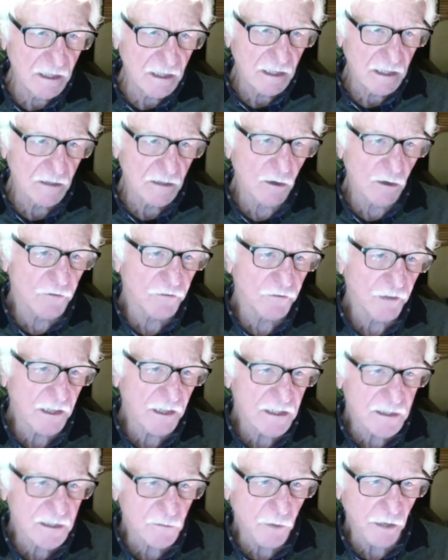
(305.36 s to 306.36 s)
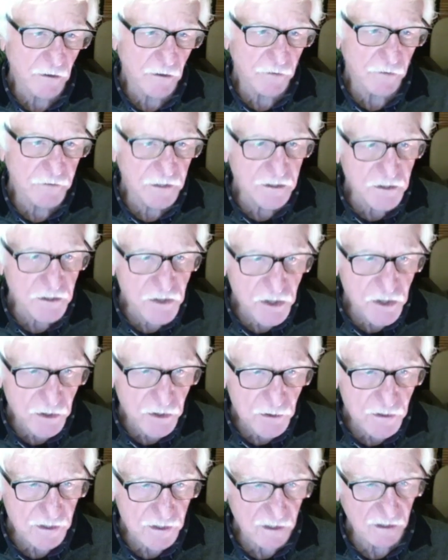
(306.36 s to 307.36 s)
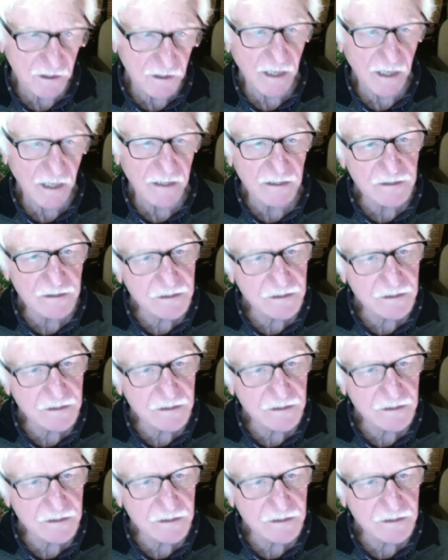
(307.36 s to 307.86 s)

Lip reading: conflicts were of its choosing and its